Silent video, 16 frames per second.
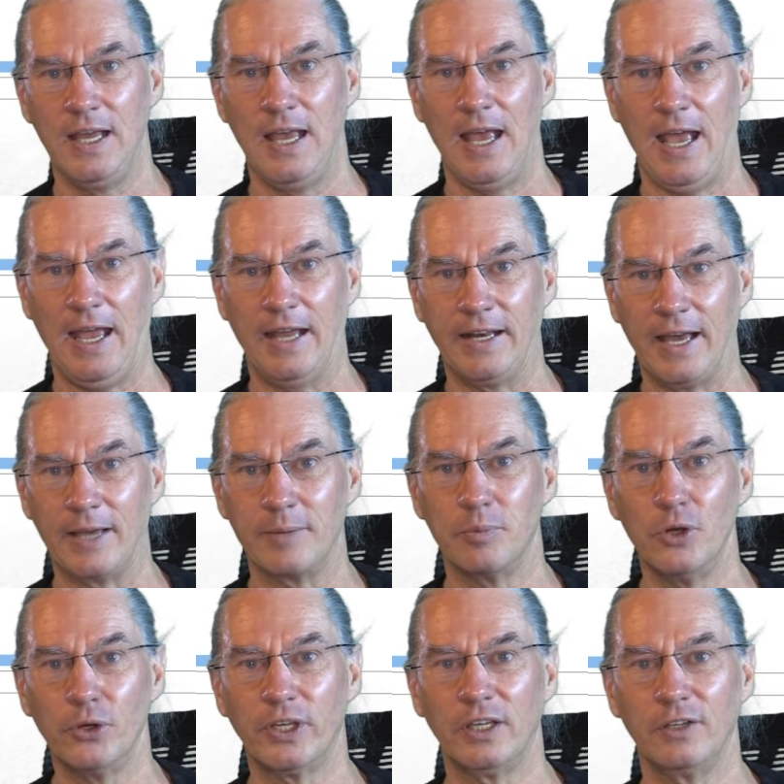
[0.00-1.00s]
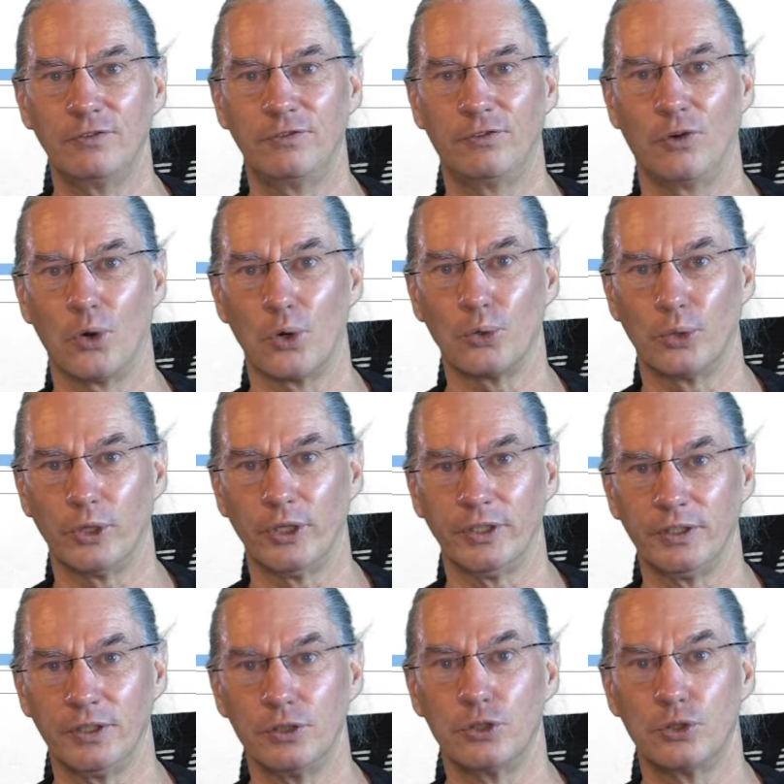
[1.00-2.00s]
and I'm looking forward
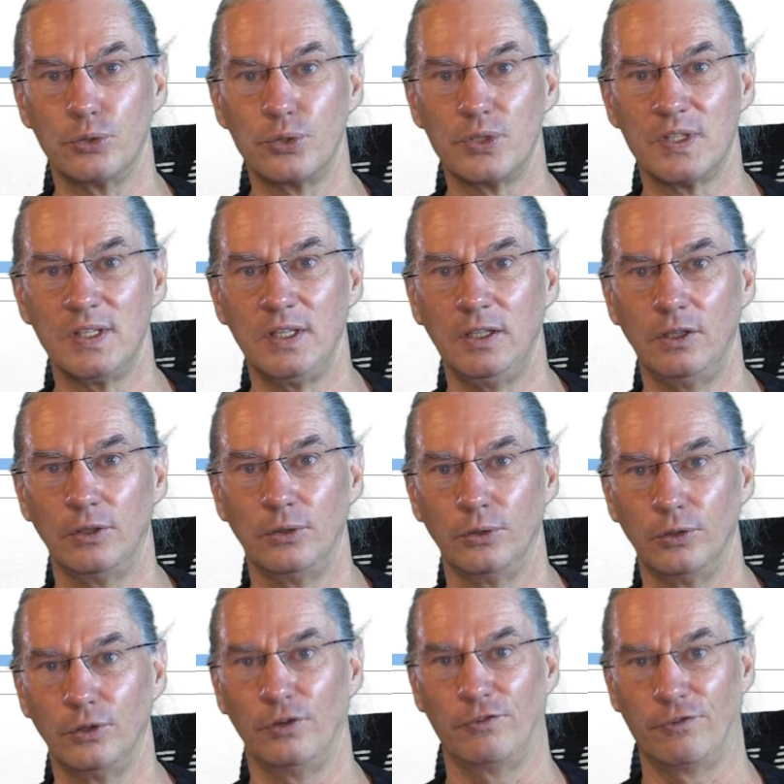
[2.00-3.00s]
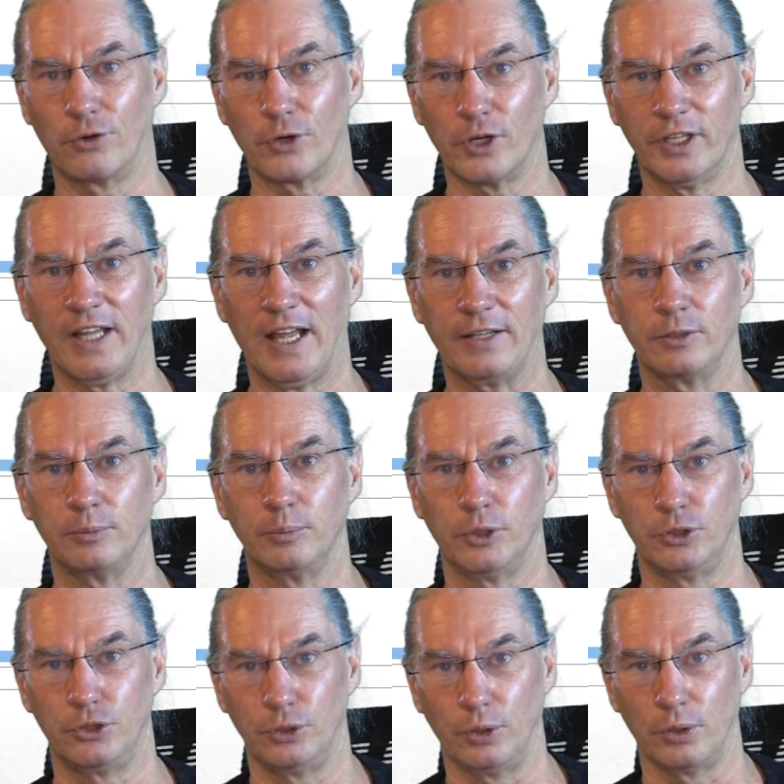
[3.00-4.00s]
to see you for another
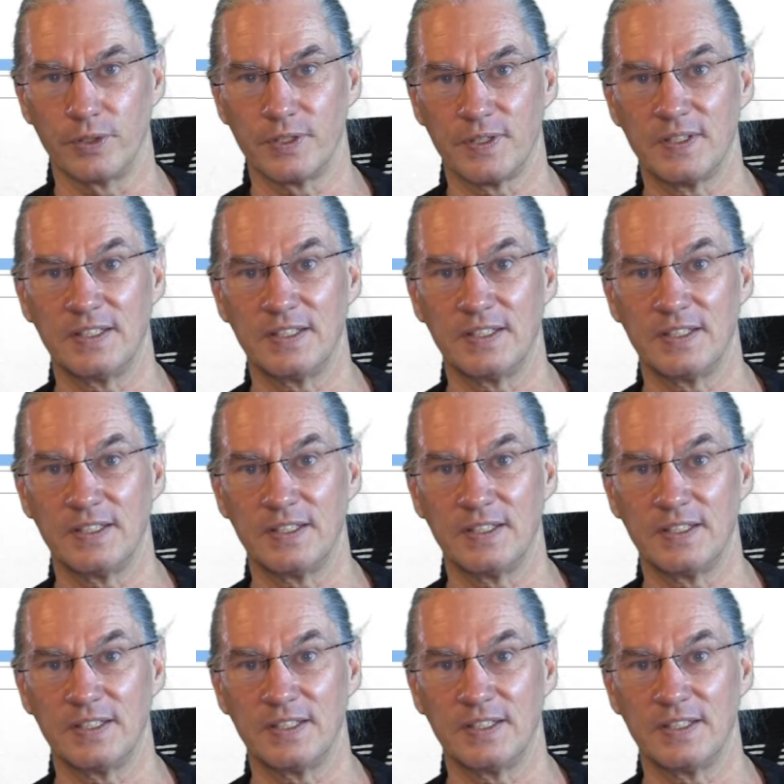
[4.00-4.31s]
modules.